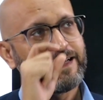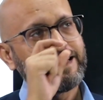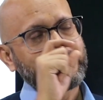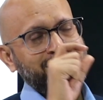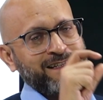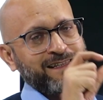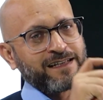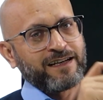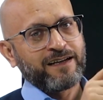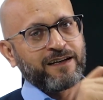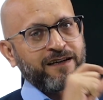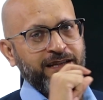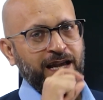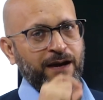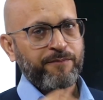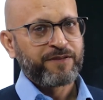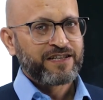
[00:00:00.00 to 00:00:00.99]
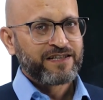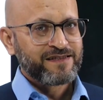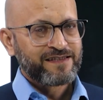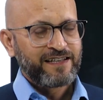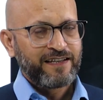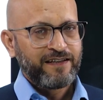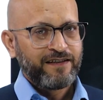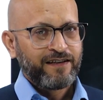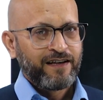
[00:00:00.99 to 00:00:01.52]
is capital
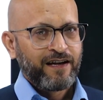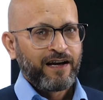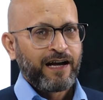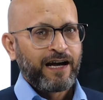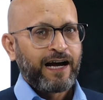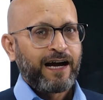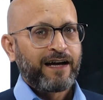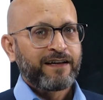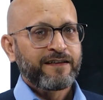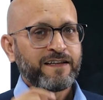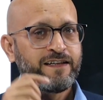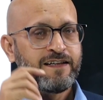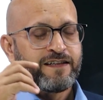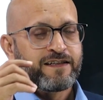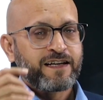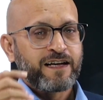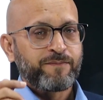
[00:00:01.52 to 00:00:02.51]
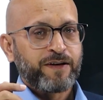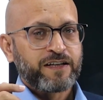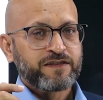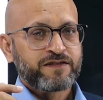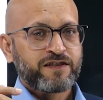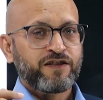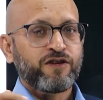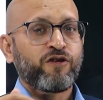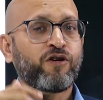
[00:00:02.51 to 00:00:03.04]
C, and heat
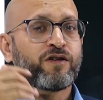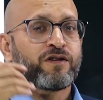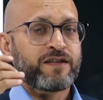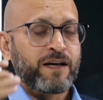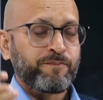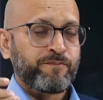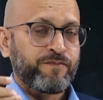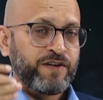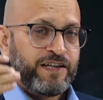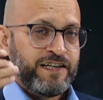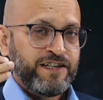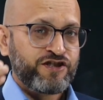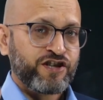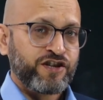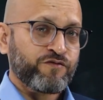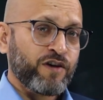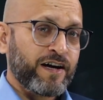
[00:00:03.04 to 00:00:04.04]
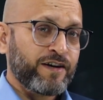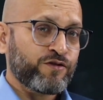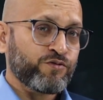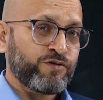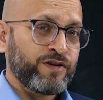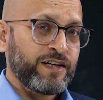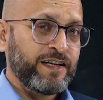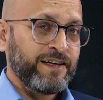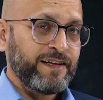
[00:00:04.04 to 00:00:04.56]
capacity or heat required to
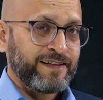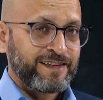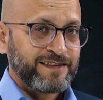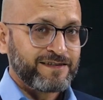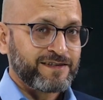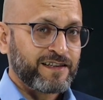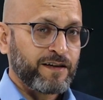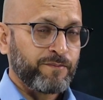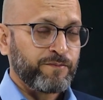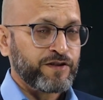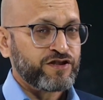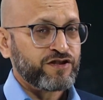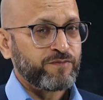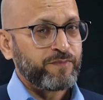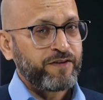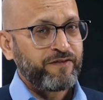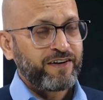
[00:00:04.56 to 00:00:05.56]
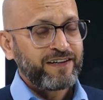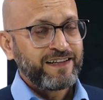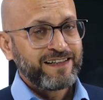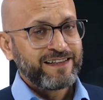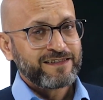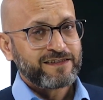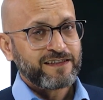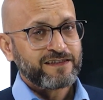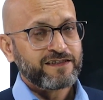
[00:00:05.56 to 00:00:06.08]
increase the temperature by 1
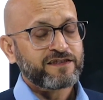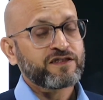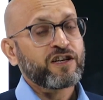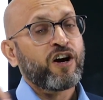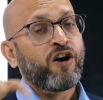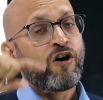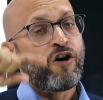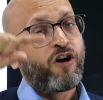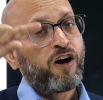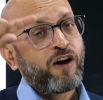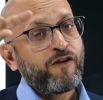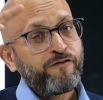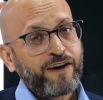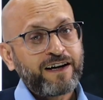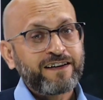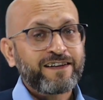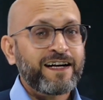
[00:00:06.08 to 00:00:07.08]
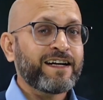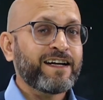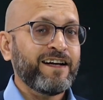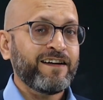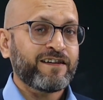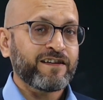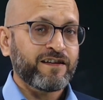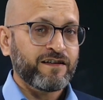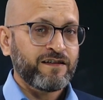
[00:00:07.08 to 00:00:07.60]
degree Celsius of 100
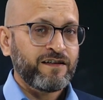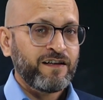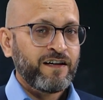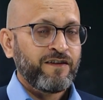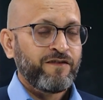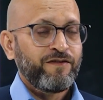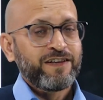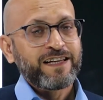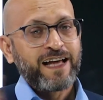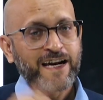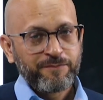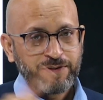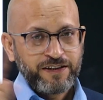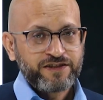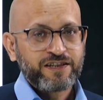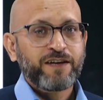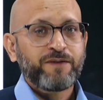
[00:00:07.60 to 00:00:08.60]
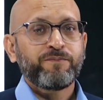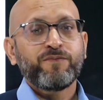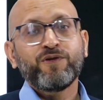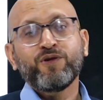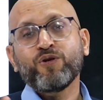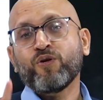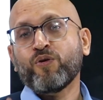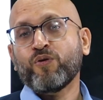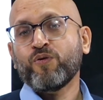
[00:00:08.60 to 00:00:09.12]
liter, will that be
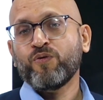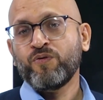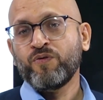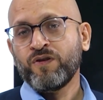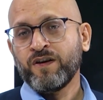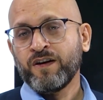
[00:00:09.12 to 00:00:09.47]
same? No.